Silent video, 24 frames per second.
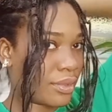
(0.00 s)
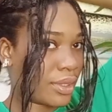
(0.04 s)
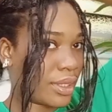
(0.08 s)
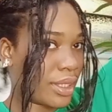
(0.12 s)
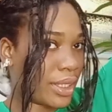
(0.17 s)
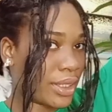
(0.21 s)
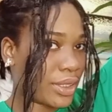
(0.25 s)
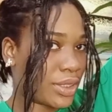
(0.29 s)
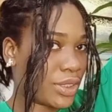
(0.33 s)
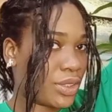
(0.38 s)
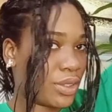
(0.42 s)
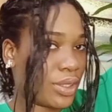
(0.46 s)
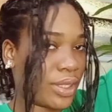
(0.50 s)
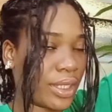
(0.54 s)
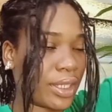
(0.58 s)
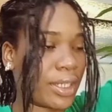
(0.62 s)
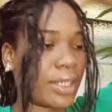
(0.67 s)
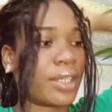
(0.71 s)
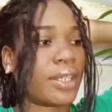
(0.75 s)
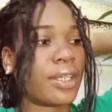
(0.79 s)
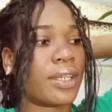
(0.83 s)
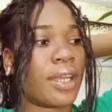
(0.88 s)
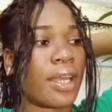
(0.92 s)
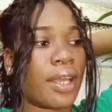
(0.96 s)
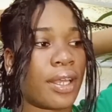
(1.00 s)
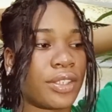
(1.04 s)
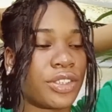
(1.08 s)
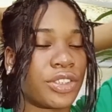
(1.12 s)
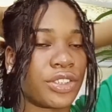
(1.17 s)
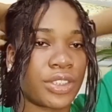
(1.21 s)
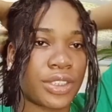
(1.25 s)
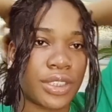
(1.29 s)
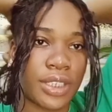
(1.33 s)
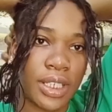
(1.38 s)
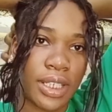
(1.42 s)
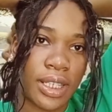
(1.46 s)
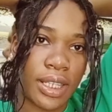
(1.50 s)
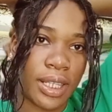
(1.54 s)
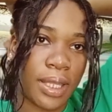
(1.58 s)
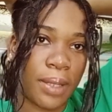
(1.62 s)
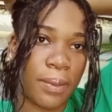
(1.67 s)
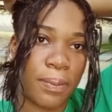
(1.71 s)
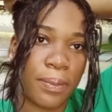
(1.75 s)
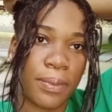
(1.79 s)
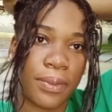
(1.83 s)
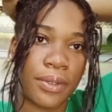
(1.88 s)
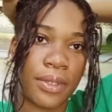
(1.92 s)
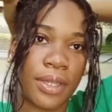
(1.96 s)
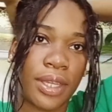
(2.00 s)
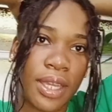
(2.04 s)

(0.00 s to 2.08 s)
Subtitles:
I like to I'll just clip.